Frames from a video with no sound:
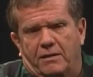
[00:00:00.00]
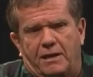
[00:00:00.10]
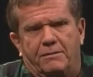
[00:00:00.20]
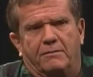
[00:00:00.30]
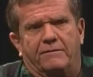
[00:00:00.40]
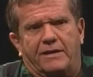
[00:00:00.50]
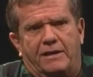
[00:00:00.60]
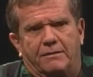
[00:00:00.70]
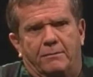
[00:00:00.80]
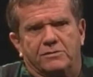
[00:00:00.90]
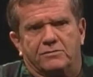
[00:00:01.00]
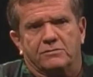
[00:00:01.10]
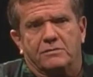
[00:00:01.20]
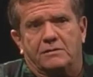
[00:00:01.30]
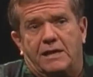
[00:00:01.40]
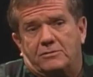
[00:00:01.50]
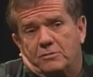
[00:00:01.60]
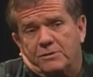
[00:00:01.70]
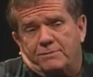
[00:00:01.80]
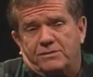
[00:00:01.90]
A lot of people have got the Munsters done. Uh, not so
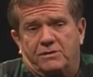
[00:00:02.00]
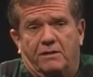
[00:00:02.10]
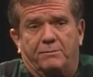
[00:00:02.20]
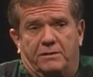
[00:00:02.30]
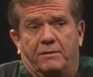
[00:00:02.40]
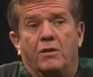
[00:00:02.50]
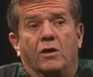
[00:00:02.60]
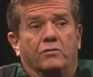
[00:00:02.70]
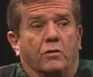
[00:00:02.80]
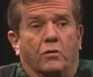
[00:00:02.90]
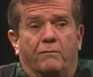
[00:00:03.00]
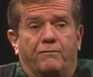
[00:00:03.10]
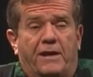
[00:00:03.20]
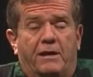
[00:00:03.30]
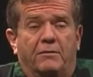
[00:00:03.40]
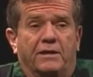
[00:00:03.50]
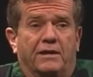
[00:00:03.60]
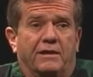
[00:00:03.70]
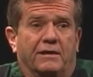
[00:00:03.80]
much myself, but the, the whole family.